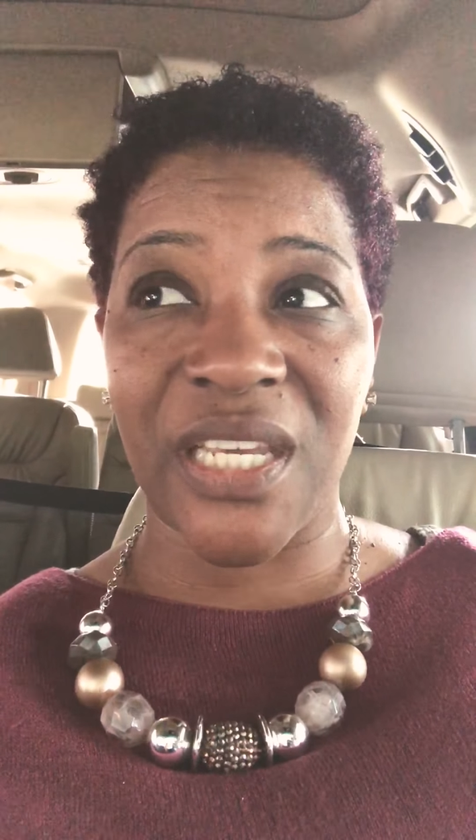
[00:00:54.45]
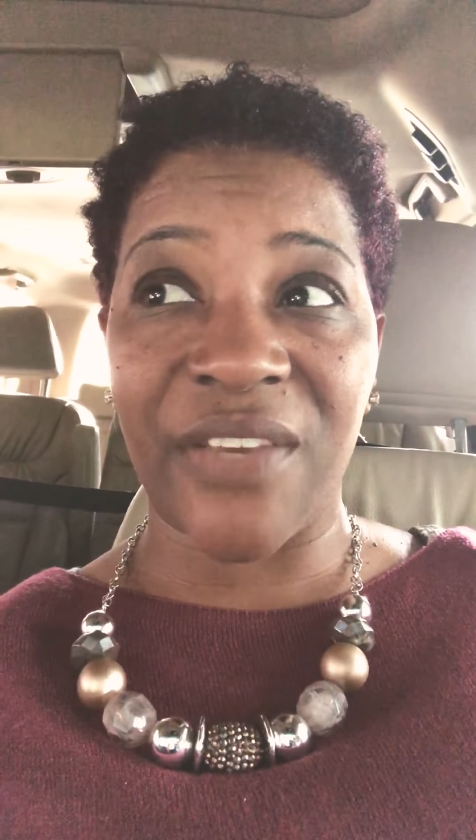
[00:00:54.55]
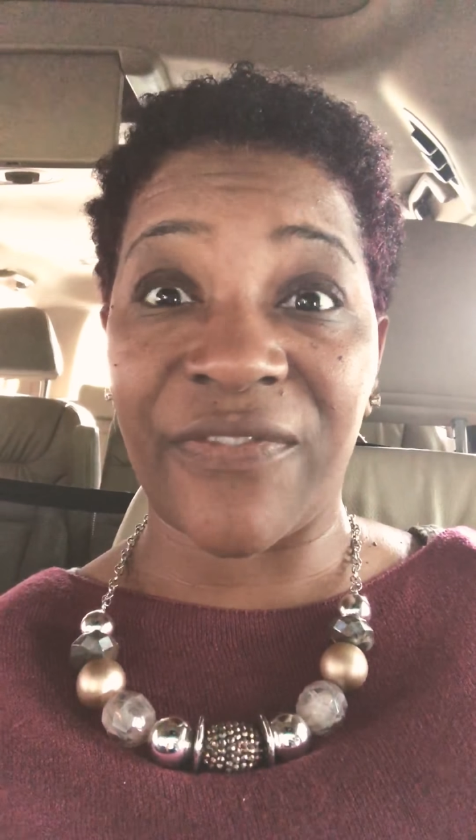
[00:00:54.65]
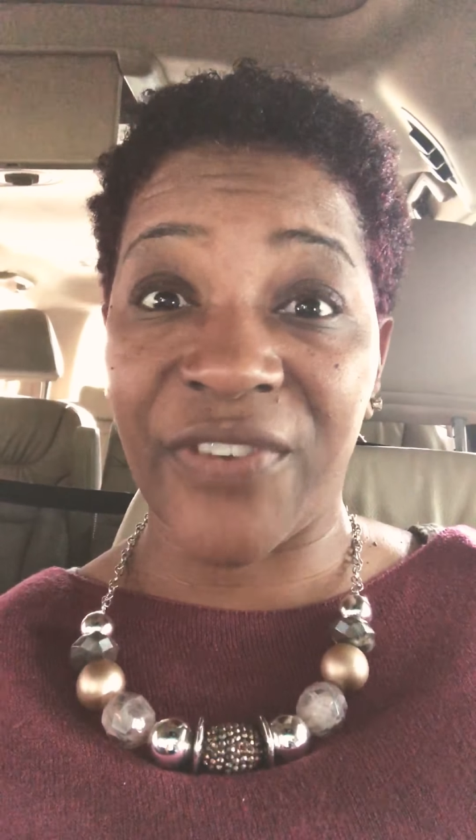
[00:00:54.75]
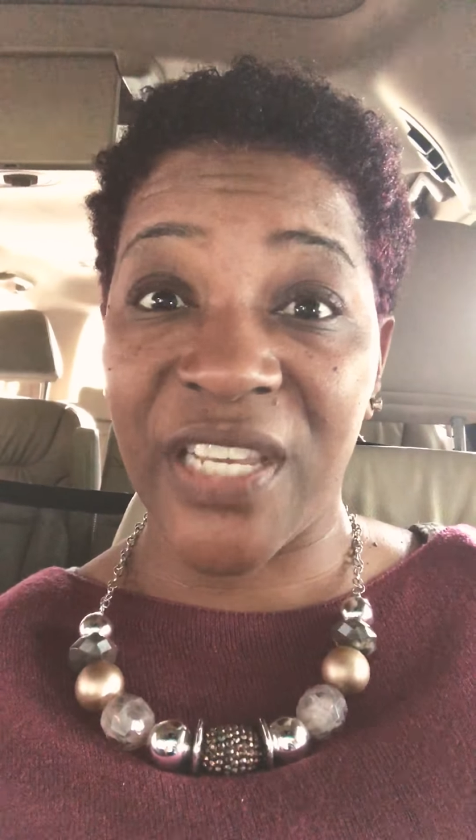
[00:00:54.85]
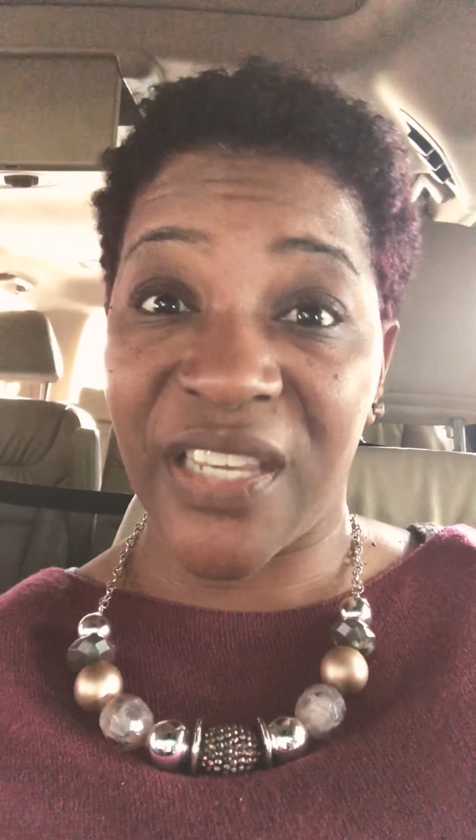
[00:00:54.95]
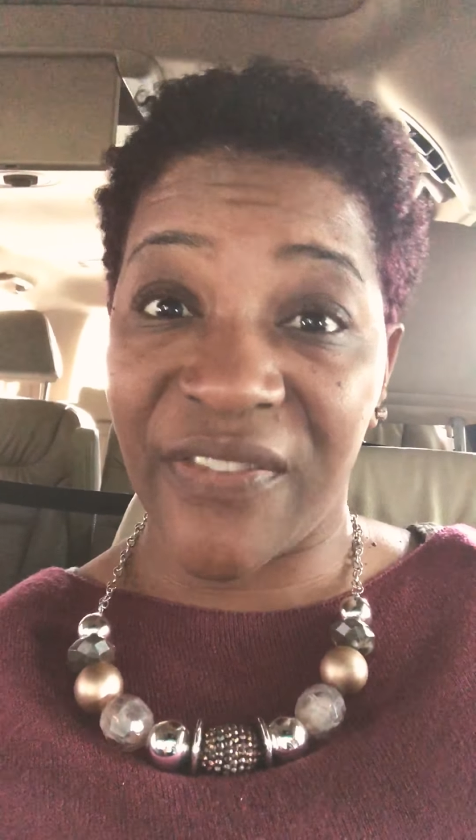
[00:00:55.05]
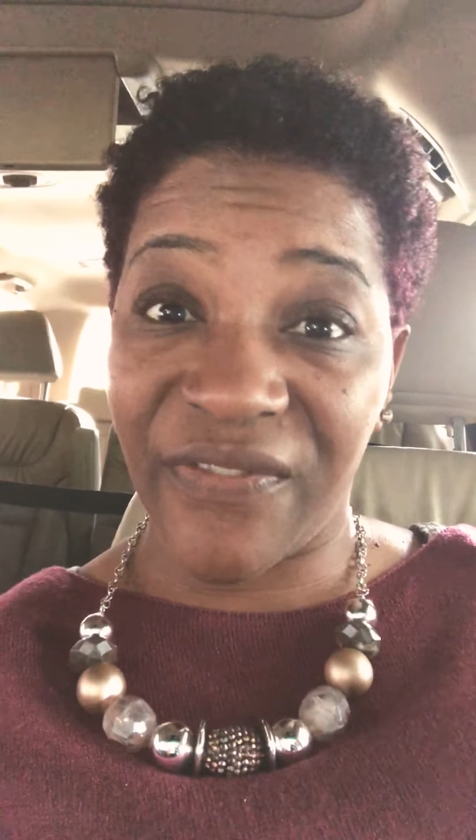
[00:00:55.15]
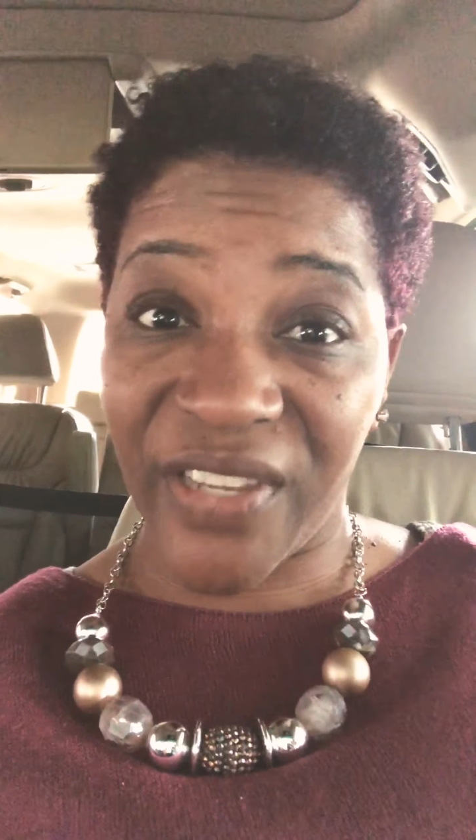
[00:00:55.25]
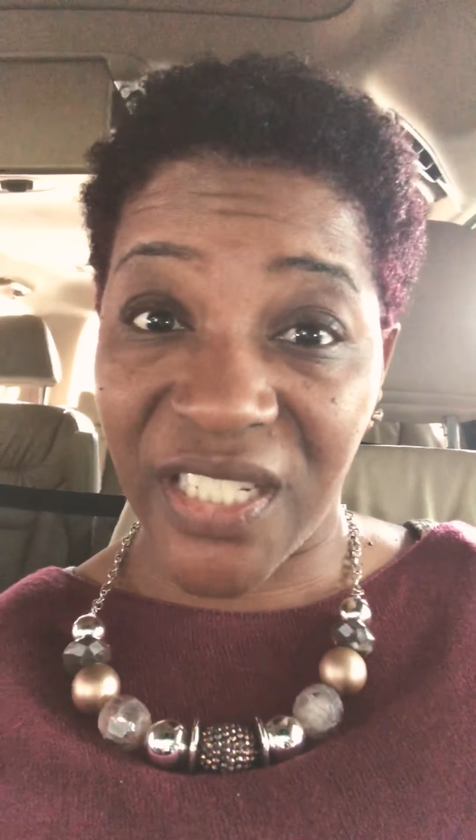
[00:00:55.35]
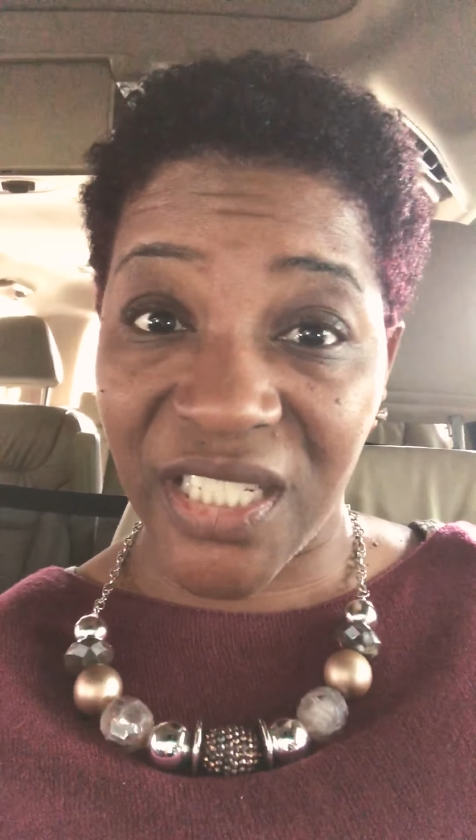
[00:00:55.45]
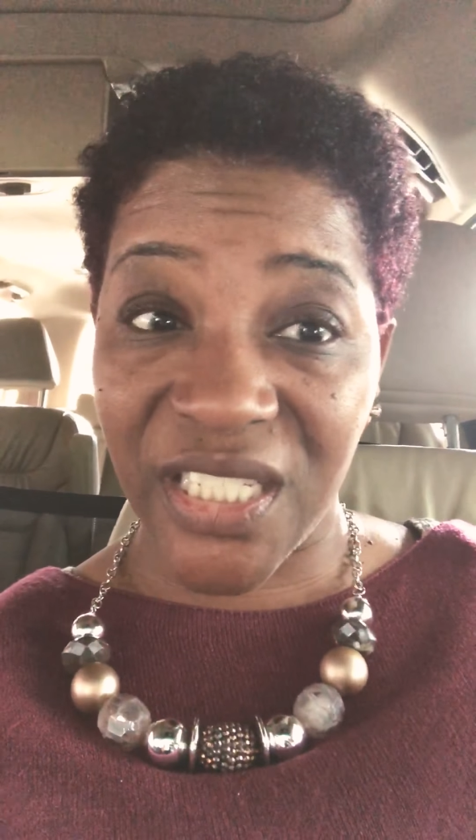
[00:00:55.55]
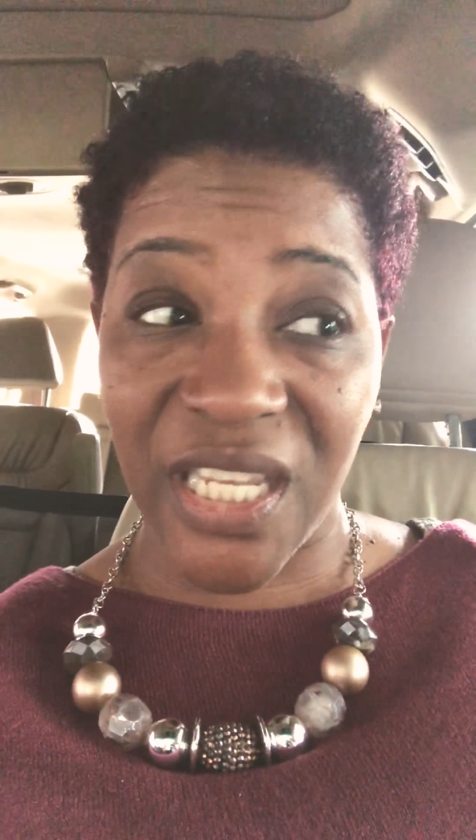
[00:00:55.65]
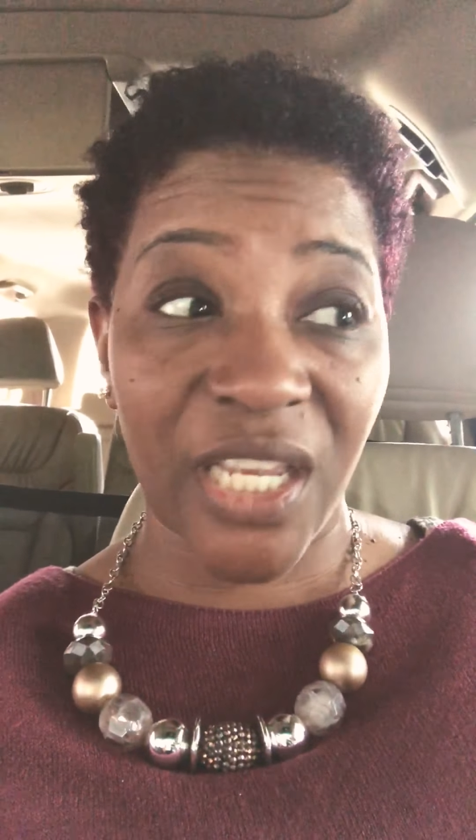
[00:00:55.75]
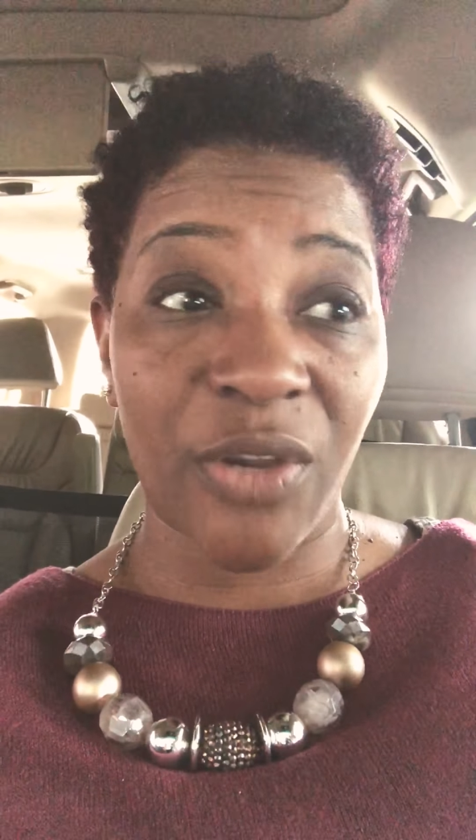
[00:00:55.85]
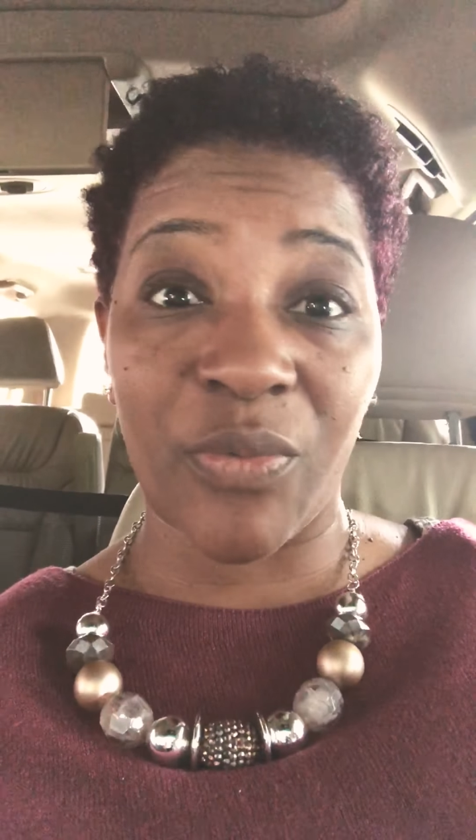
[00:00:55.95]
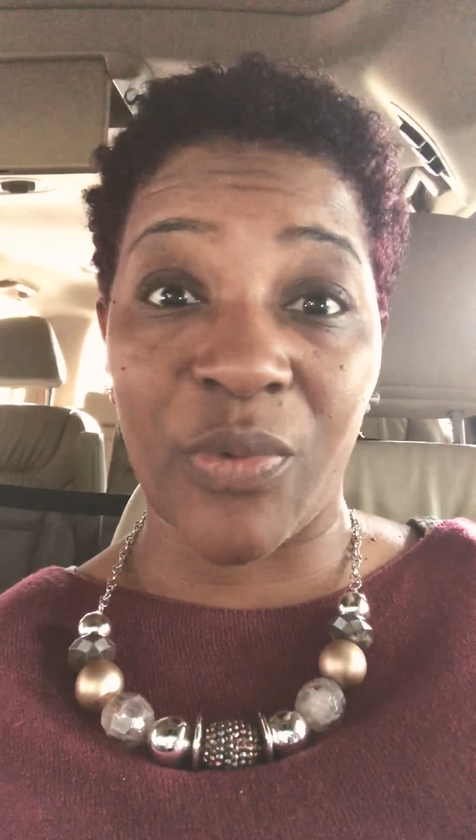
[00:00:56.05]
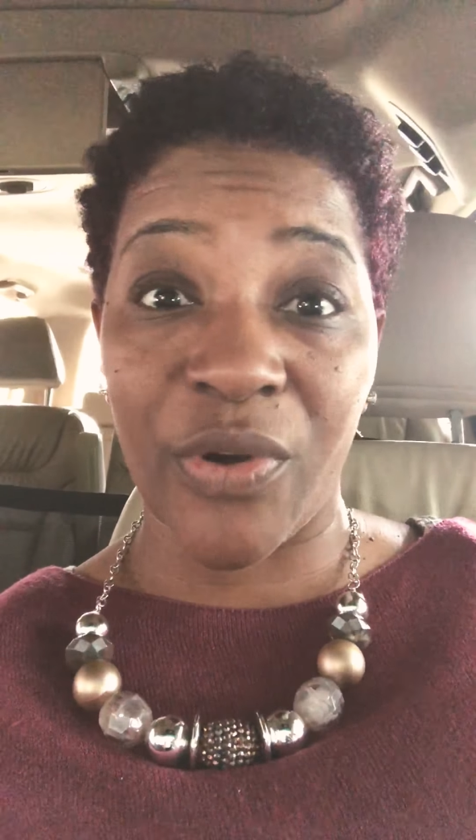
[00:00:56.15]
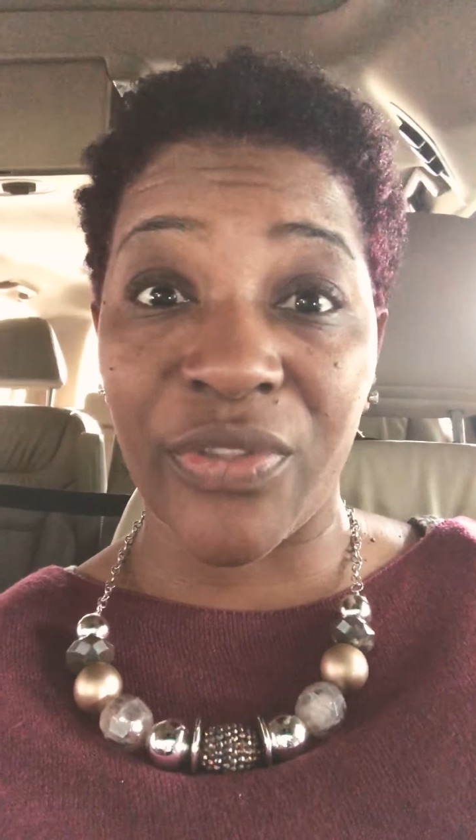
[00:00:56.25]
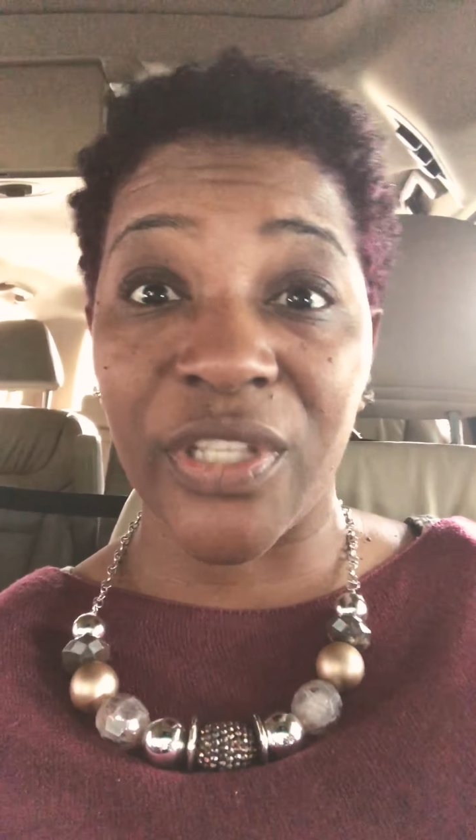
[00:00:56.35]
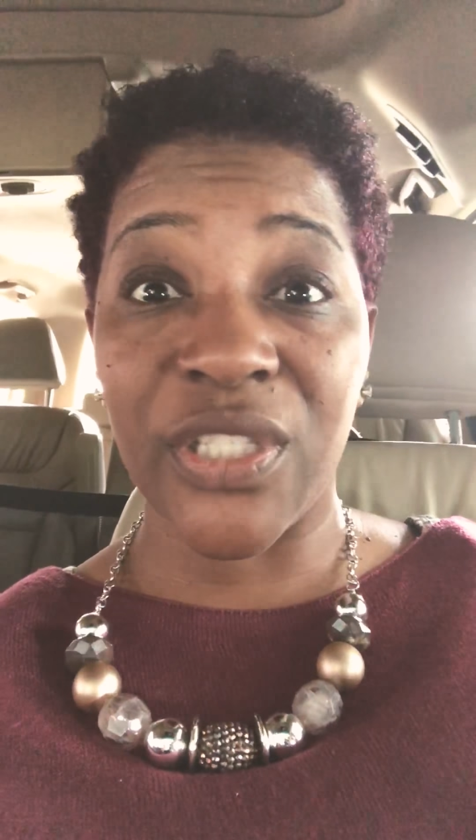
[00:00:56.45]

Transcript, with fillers: a free convention ticket worth